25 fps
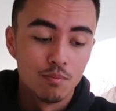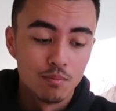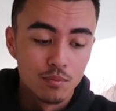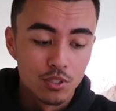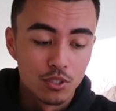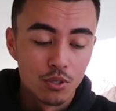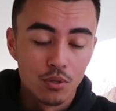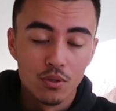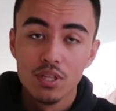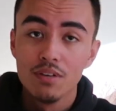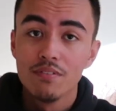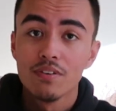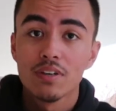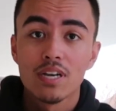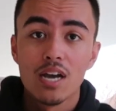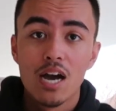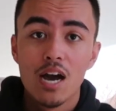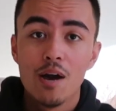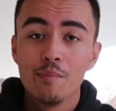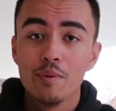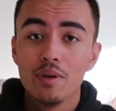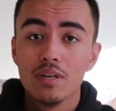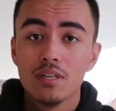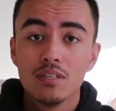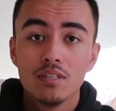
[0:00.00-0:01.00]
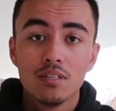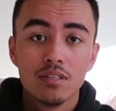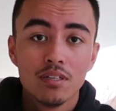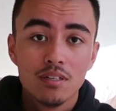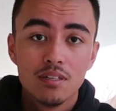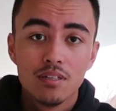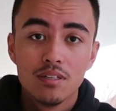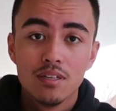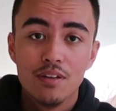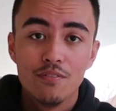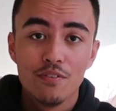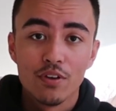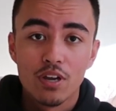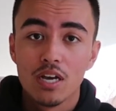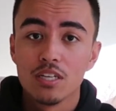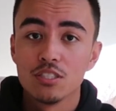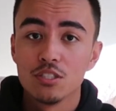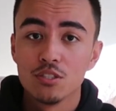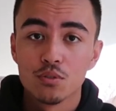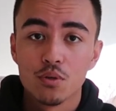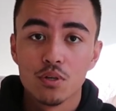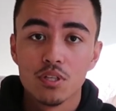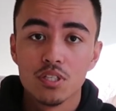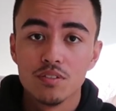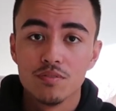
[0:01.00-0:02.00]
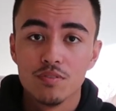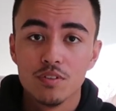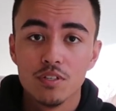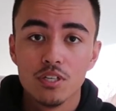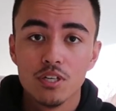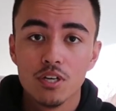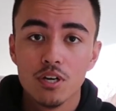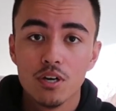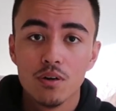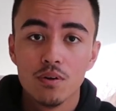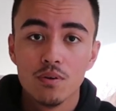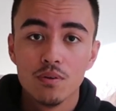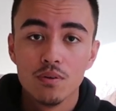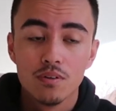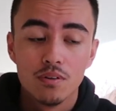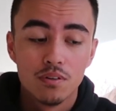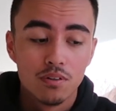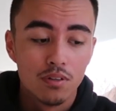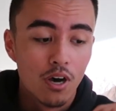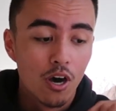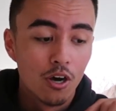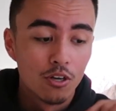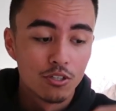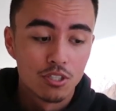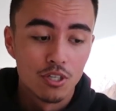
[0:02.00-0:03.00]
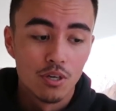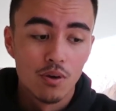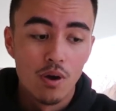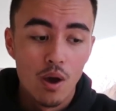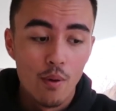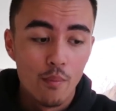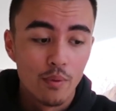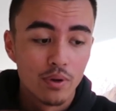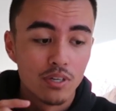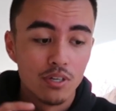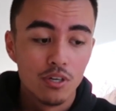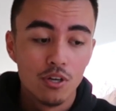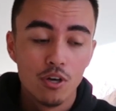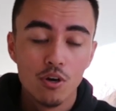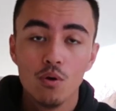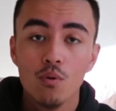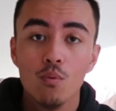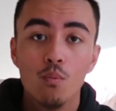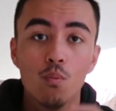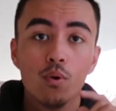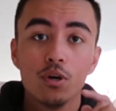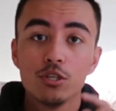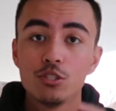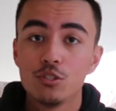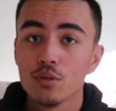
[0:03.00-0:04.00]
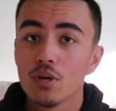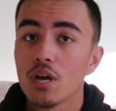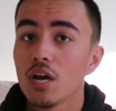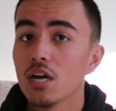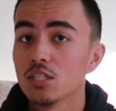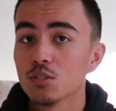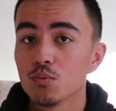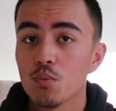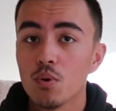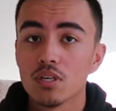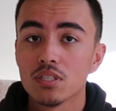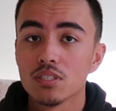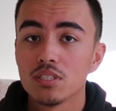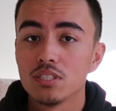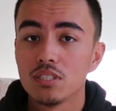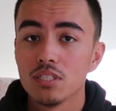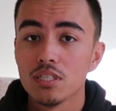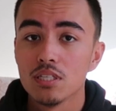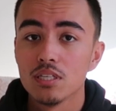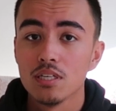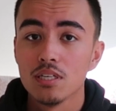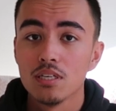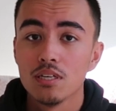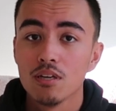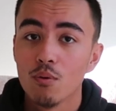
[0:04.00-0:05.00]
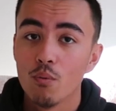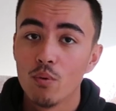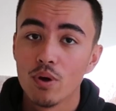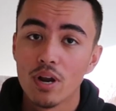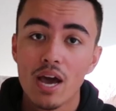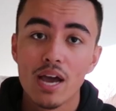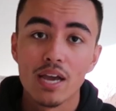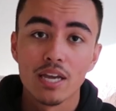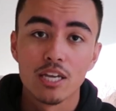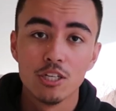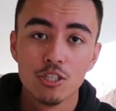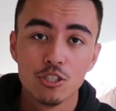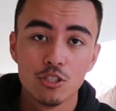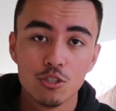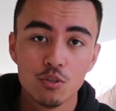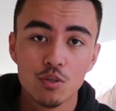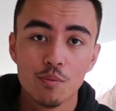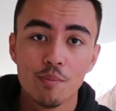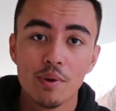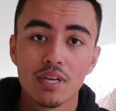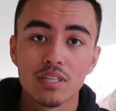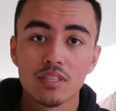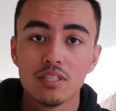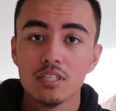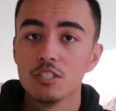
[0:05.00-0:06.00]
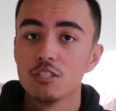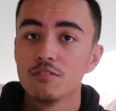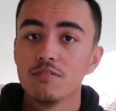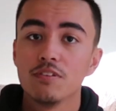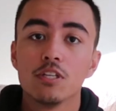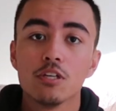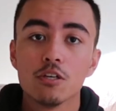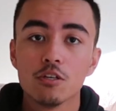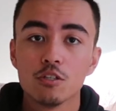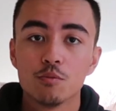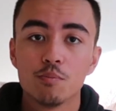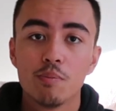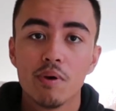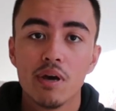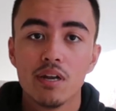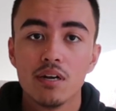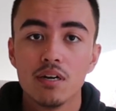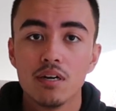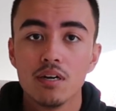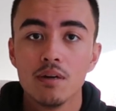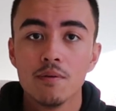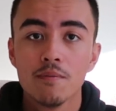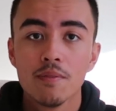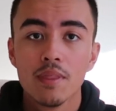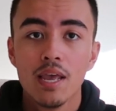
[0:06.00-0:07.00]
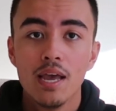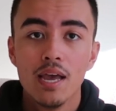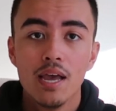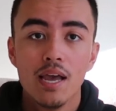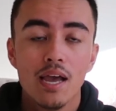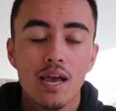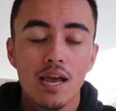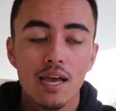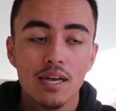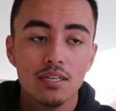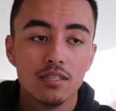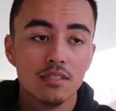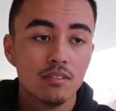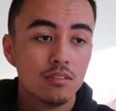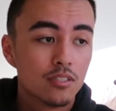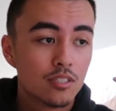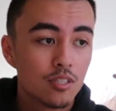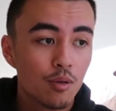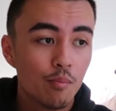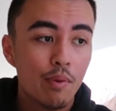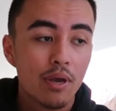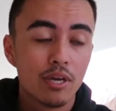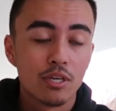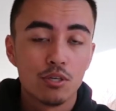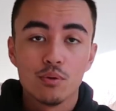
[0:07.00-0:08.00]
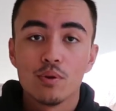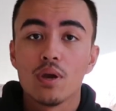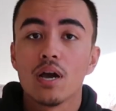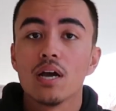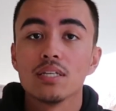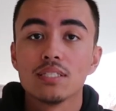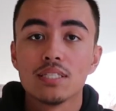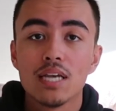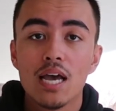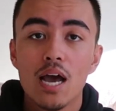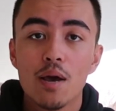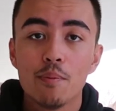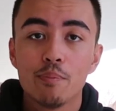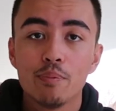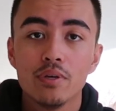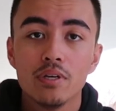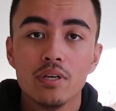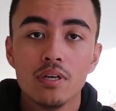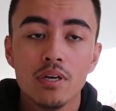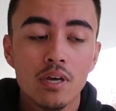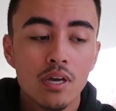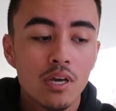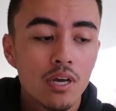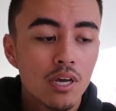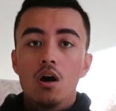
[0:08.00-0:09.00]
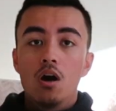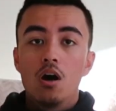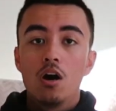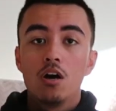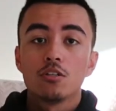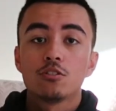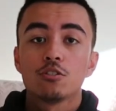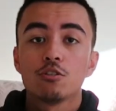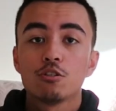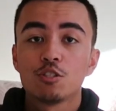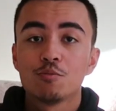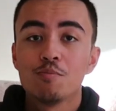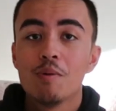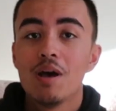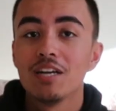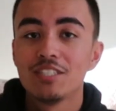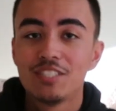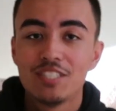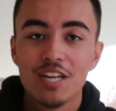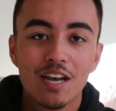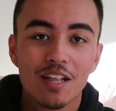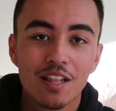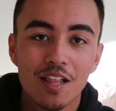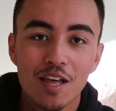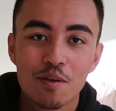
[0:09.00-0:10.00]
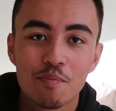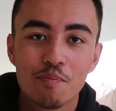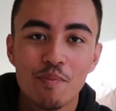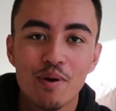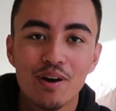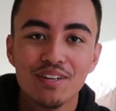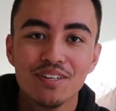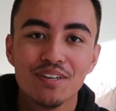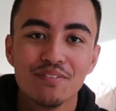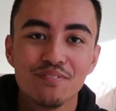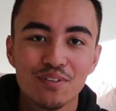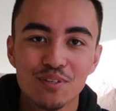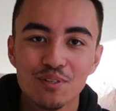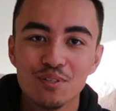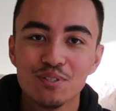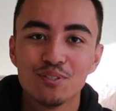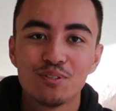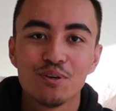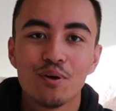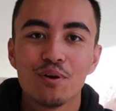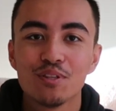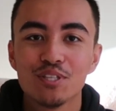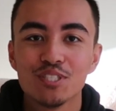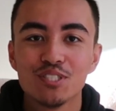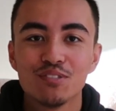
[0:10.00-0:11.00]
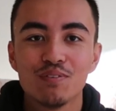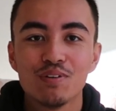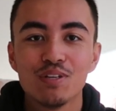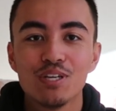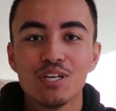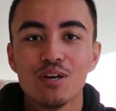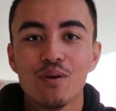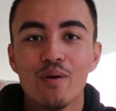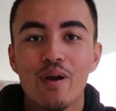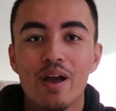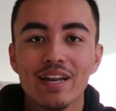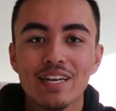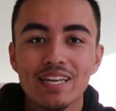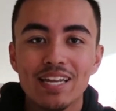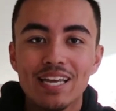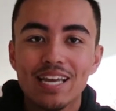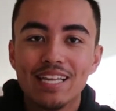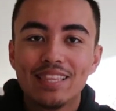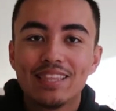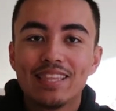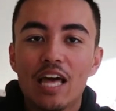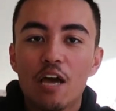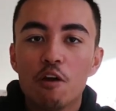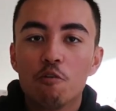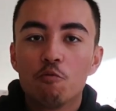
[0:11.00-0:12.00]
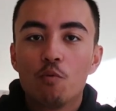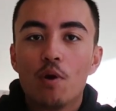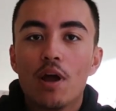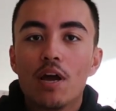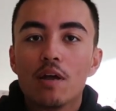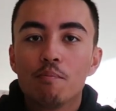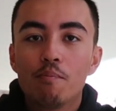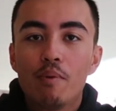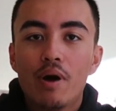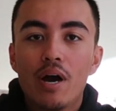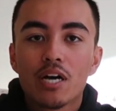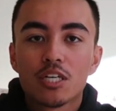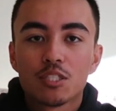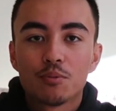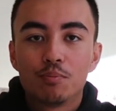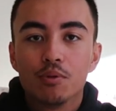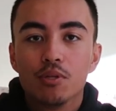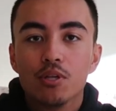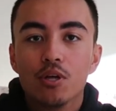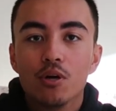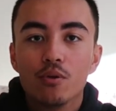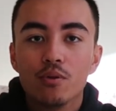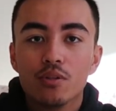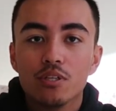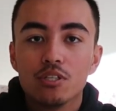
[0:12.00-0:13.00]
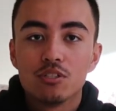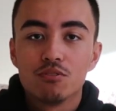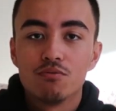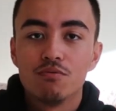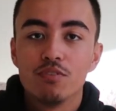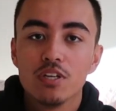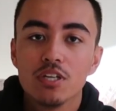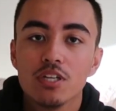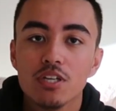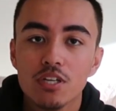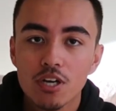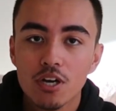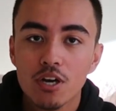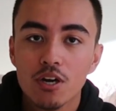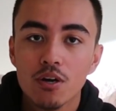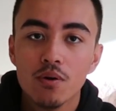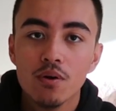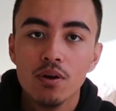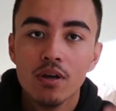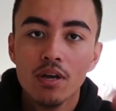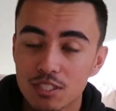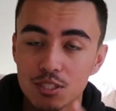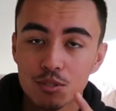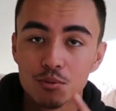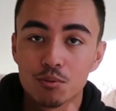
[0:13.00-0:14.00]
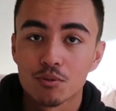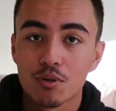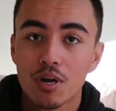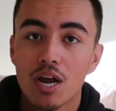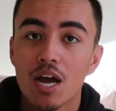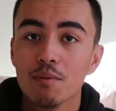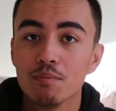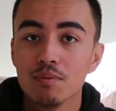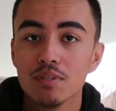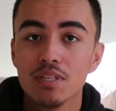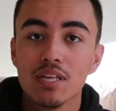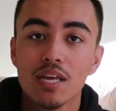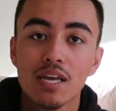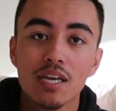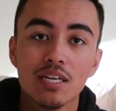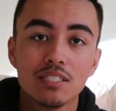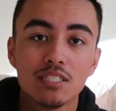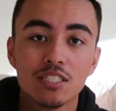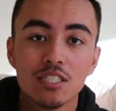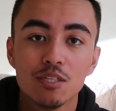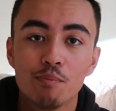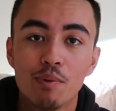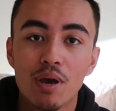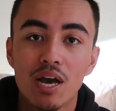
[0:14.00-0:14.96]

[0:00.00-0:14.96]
So leave a comment if you guys enjoyed this video. Also, I want to know what you guys want to see, what I can do to make these videos better and to make you guys happy. Also, smash that like button if you enjoyed this video and hit that red box below this video and subscribe to the AC